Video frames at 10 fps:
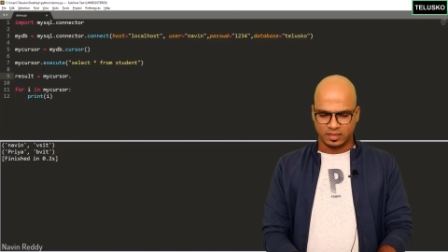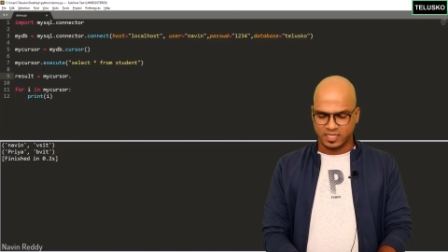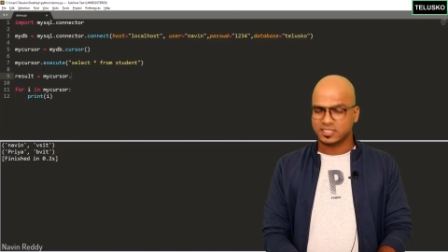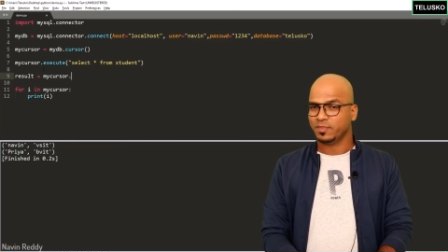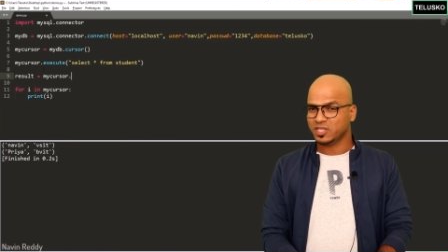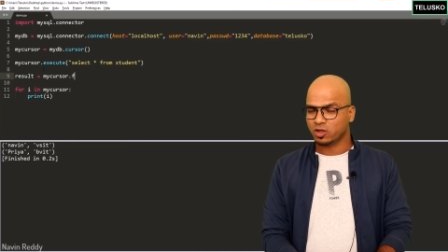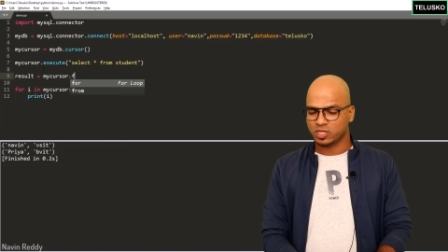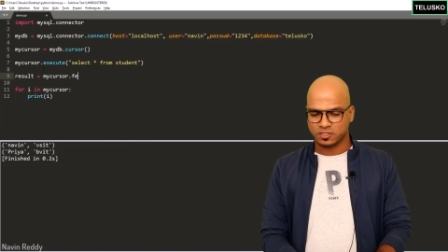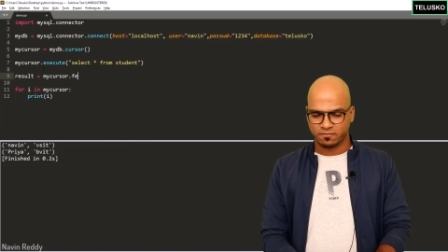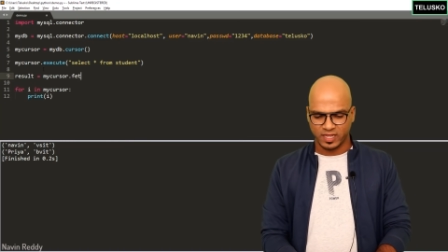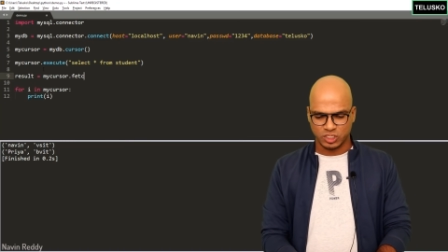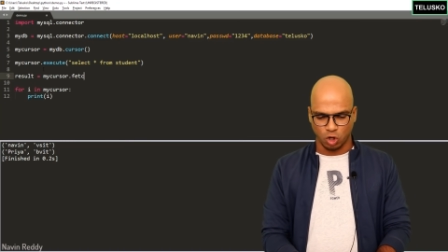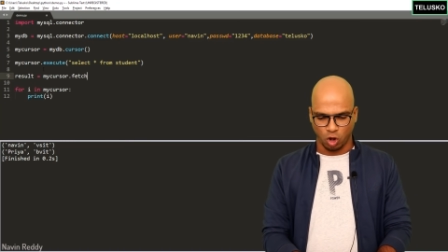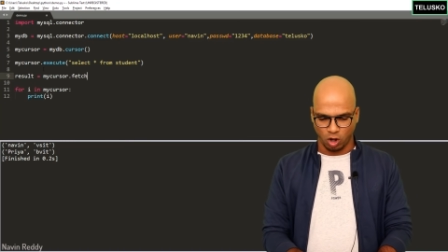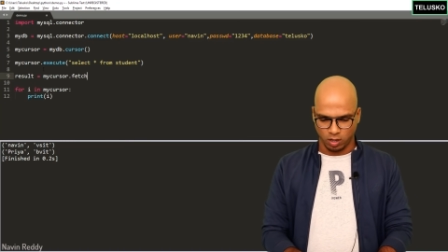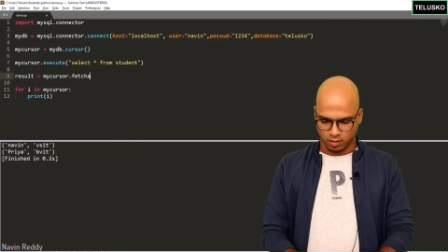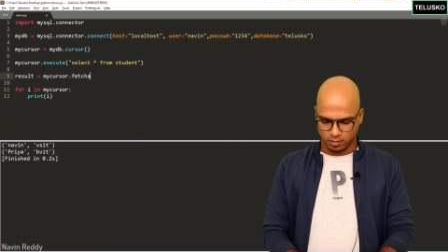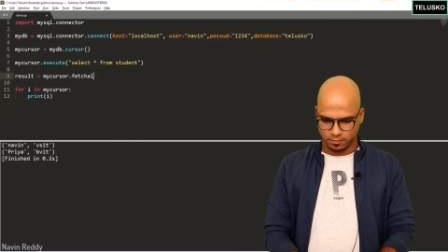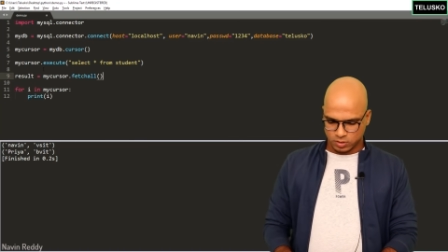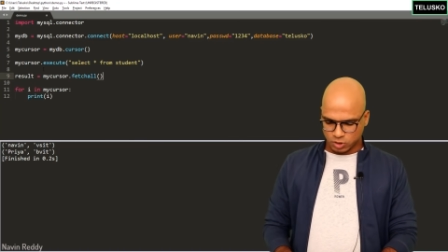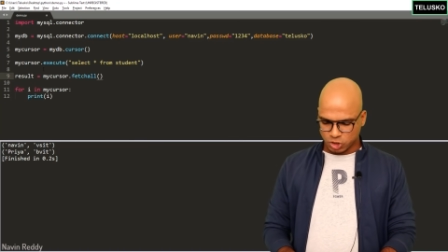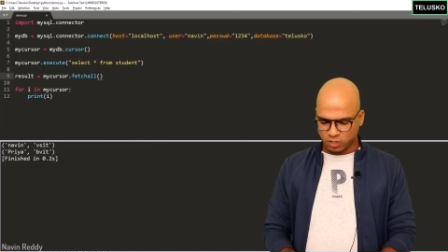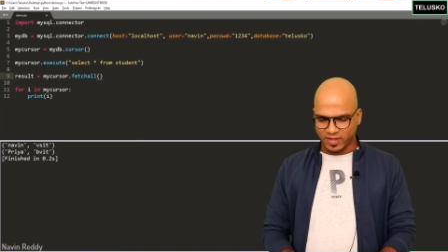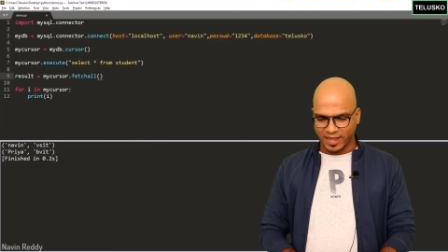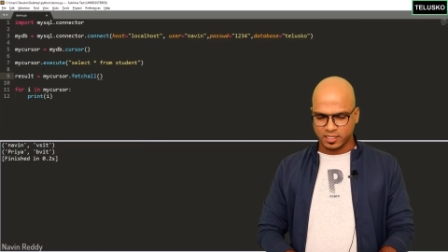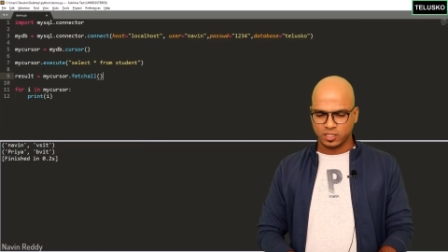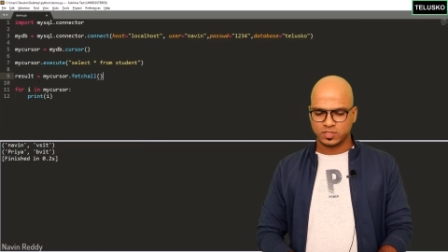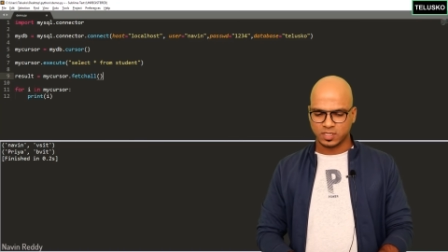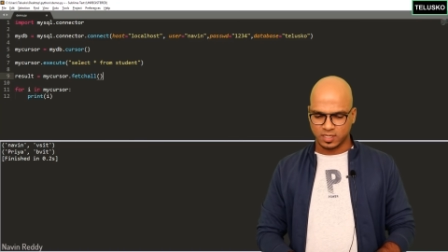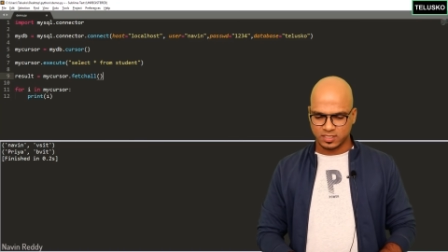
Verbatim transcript: there is a method called as fetch all. So instead of directly using